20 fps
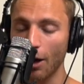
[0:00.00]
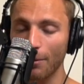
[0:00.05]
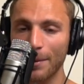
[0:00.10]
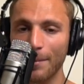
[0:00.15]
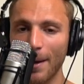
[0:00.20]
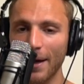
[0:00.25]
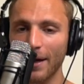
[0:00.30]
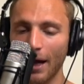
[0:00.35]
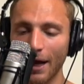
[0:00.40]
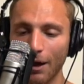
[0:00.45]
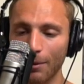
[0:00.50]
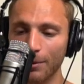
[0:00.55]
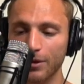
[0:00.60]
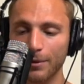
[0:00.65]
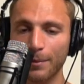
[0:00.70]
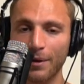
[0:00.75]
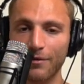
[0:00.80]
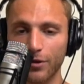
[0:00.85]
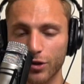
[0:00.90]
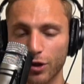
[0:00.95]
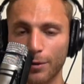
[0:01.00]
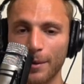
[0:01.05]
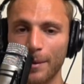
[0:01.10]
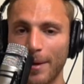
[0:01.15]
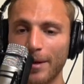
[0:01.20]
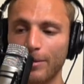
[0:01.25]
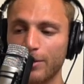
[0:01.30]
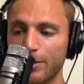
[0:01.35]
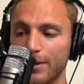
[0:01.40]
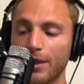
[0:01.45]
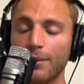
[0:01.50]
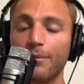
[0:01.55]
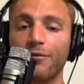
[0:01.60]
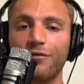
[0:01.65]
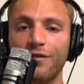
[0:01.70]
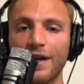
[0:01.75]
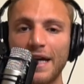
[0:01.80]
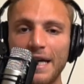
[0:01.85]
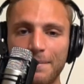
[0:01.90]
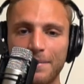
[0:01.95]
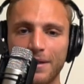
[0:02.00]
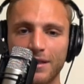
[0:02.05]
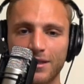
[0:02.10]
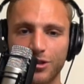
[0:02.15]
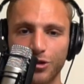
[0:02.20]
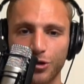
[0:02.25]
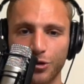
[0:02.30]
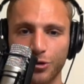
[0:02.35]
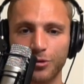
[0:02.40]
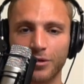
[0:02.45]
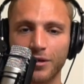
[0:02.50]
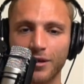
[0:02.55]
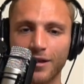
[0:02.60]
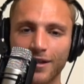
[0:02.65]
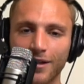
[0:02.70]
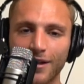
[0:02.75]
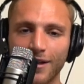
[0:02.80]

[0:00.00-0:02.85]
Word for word: Open mic. I almost did my first open mic, which means I'm famous soon.